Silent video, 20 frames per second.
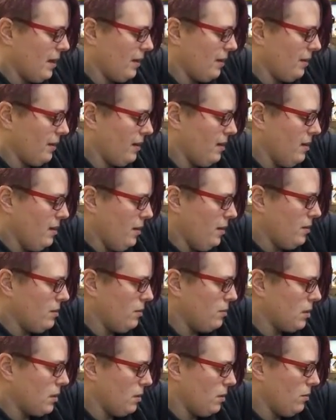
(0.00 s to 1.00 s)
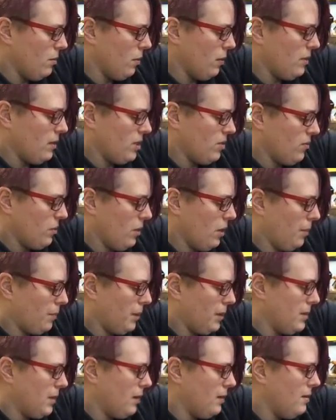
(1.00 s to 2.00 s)
Exactly. So I'm just gonna run this for a
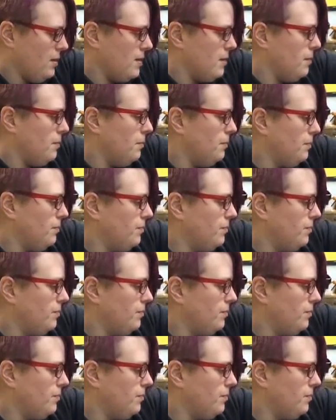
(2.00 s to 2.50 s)
couple of seconds.